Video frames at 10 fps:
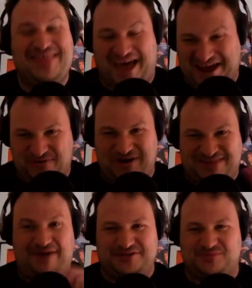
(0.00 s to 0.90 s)
I agree.
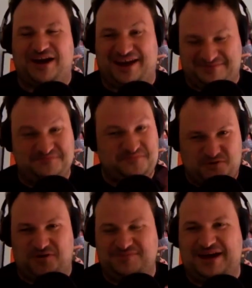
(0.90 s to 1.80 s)
That was what I
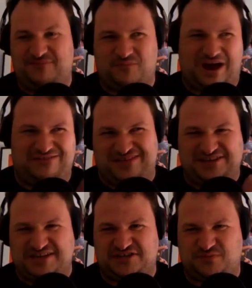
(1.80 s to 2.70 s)
talked about. One of the
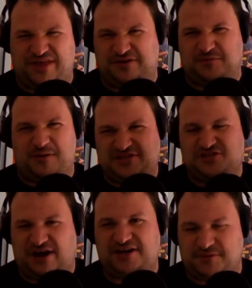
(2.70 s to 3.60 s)
things that was more about
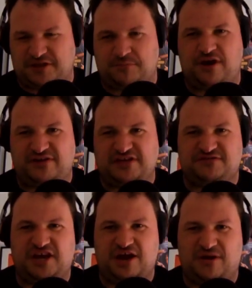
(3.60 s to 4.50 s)
structure, but the previous
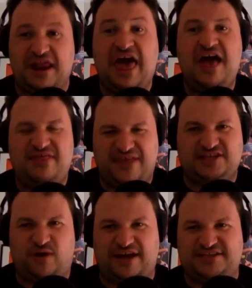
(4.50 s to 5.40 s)
video. And
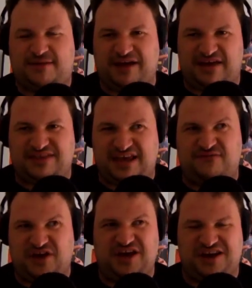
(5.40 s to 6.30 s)
that's why it's something I think
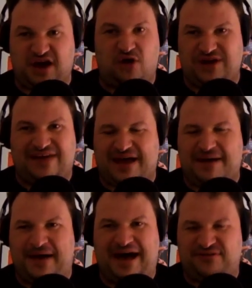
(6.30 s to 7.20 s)
if you're going to go down
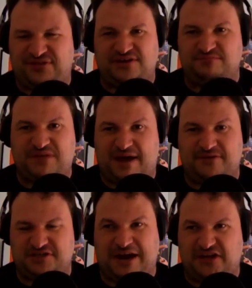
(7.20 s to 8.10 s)
that path in an
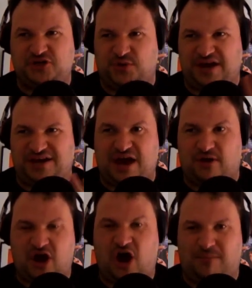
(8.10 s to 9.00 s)
amateur, make sure you go
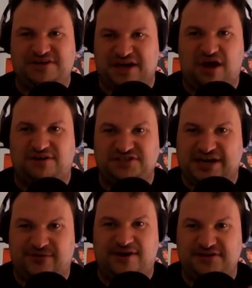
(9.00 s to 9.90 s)
commenting on a
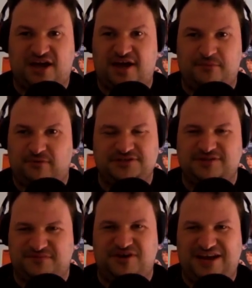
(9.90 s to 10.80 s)
stereotype or
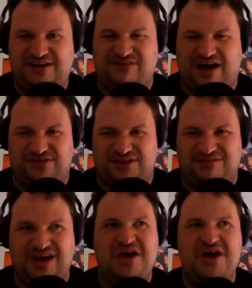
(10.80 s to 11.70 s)
subverting rather
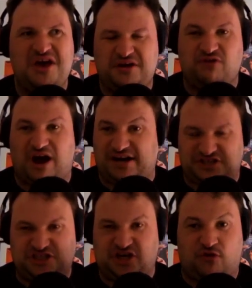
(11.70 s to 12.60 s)
than writing
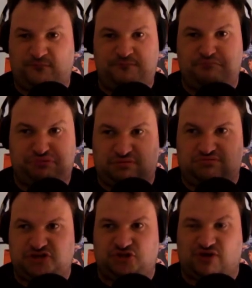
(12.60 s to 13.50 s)
just a
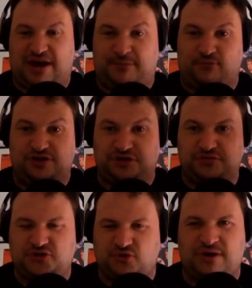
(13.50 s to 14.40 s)
straight up
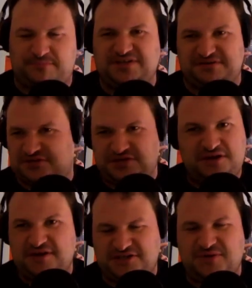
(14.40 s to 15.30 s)
original script and
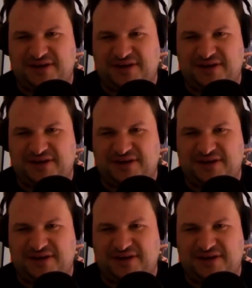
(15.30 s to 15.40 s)
doing